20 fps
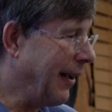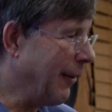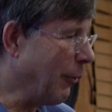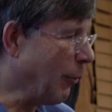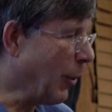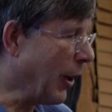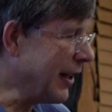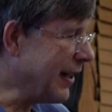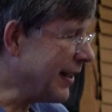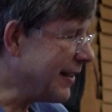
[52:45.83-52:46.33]

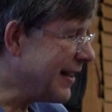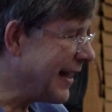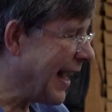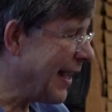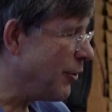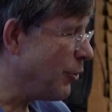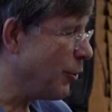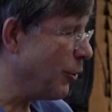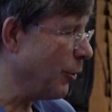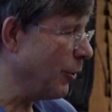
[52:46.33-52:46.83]
What does
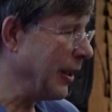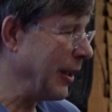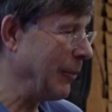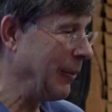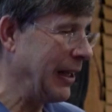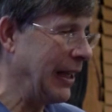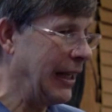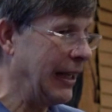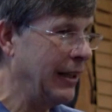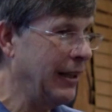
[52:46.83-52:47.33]
that truly
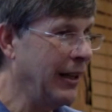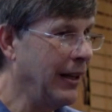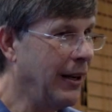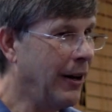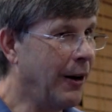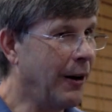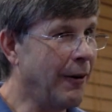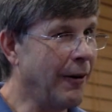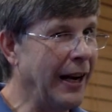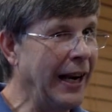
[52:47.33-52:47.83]
mean?
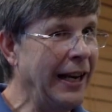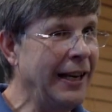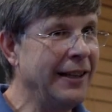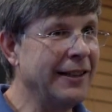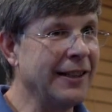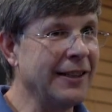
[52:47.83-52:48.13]
All right,